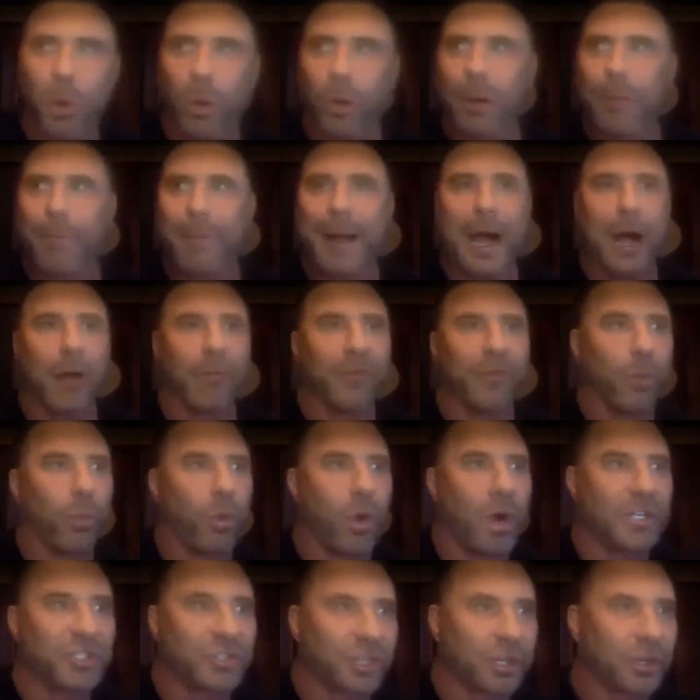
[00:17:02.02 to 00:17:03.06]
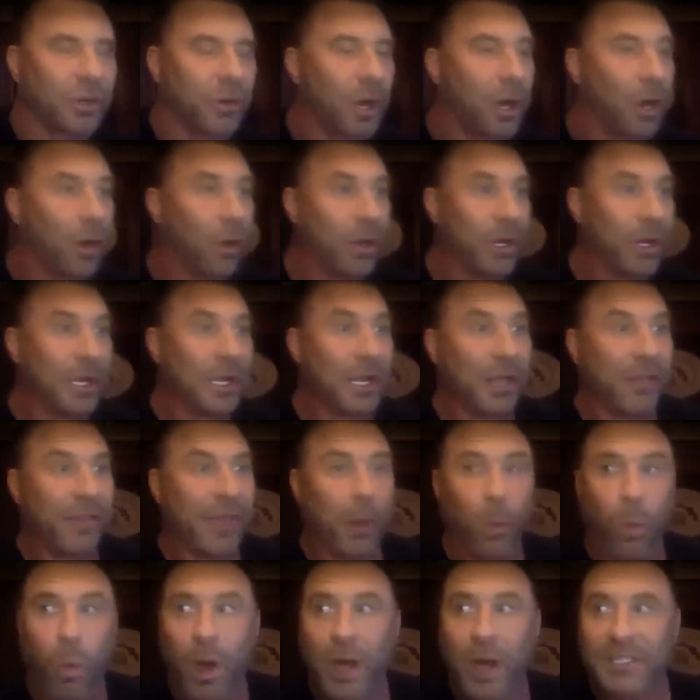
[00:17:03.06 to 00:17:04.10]
more about, that wants to grow,
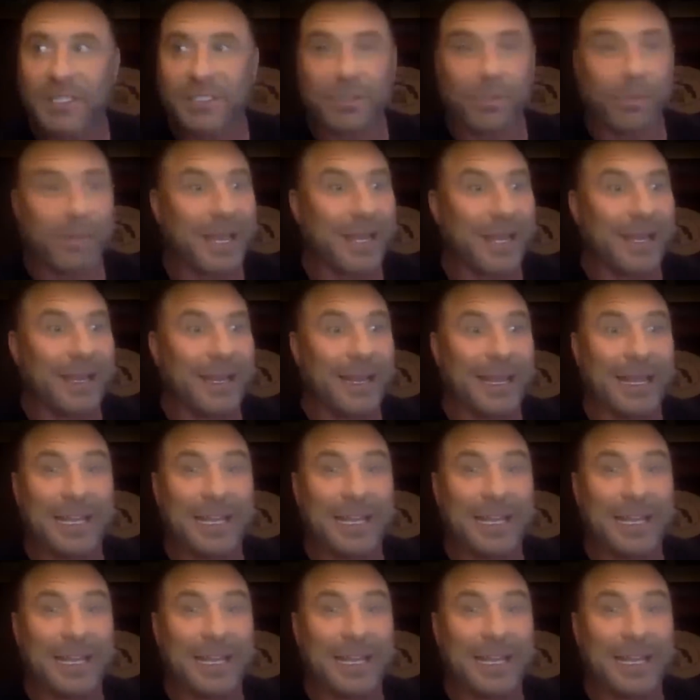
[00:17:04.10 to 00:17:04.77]
that wants to be in an